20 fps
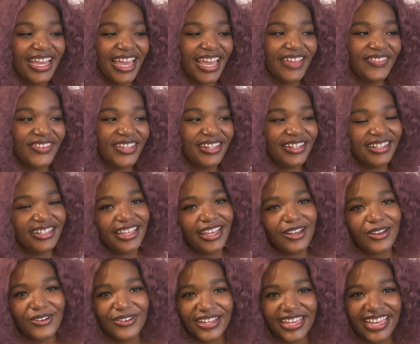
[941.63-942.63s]
and then you're
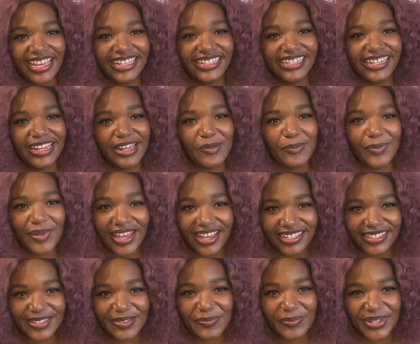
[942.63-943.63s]
like, okay, like
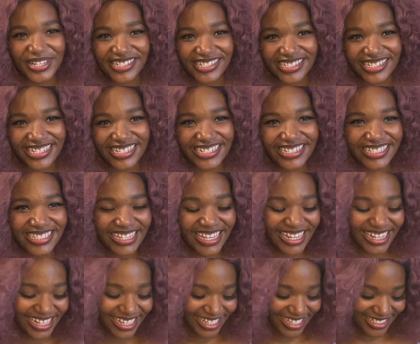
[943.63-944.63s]
back to business.
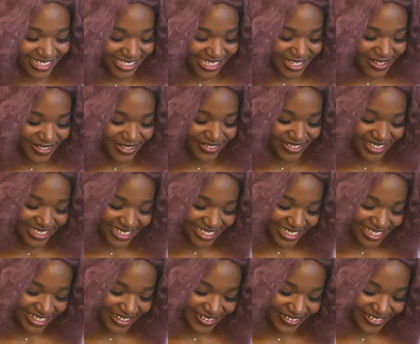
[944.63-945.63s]
Like it seems really
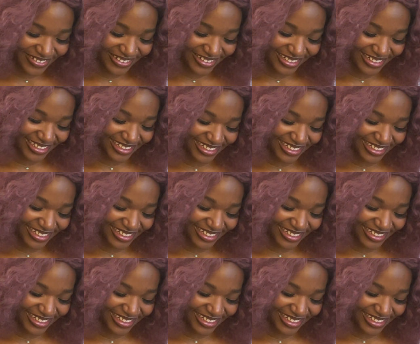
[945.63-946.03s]
cute.